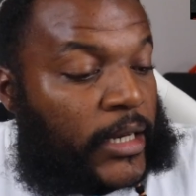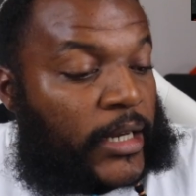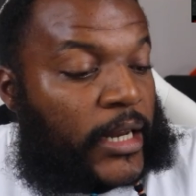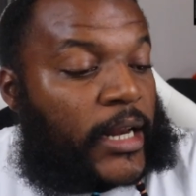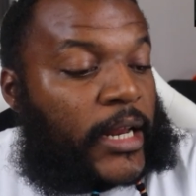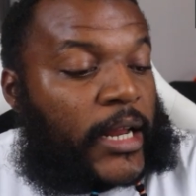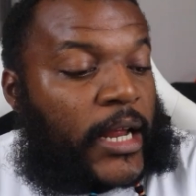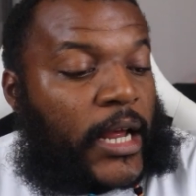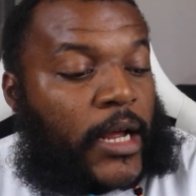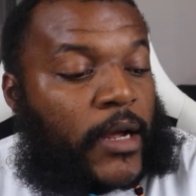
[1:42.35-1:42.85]

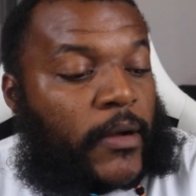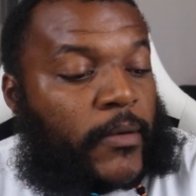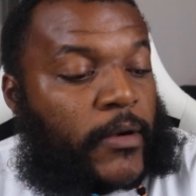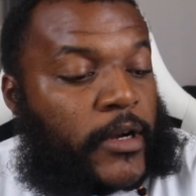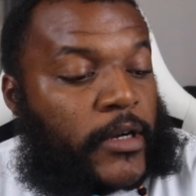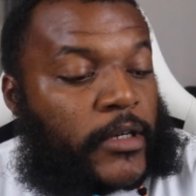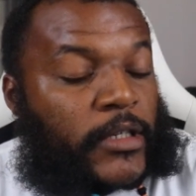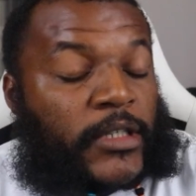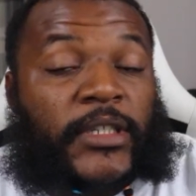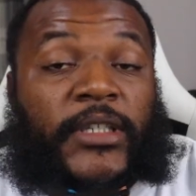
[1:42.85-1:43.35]
that ain't how it
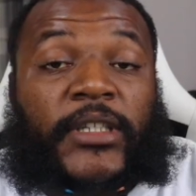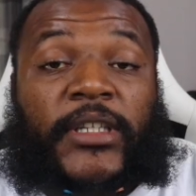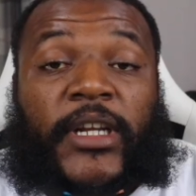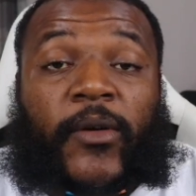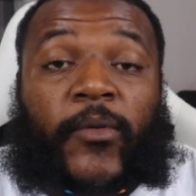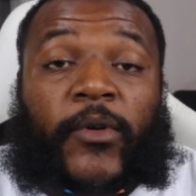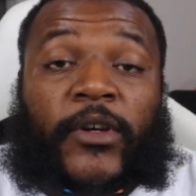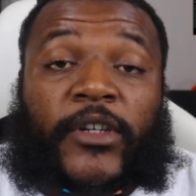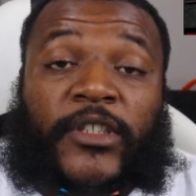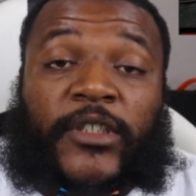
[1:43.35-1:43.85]
works.
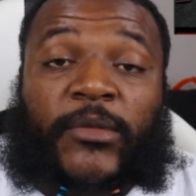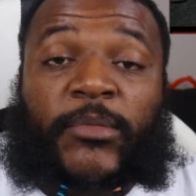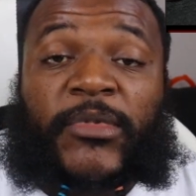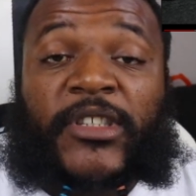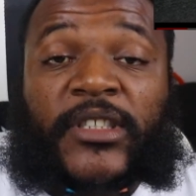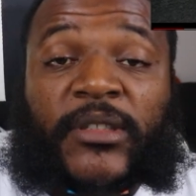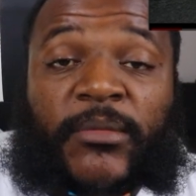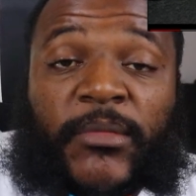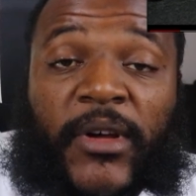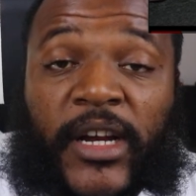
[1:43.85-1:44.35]
They want us to
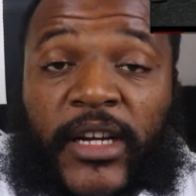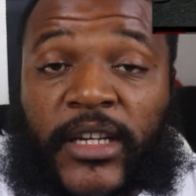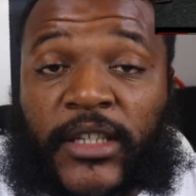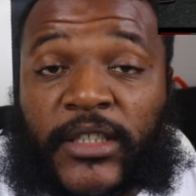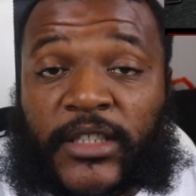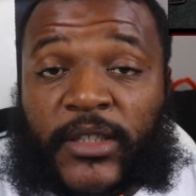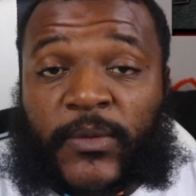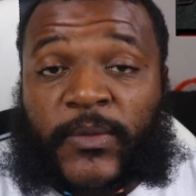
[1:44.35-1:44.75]
be somebody else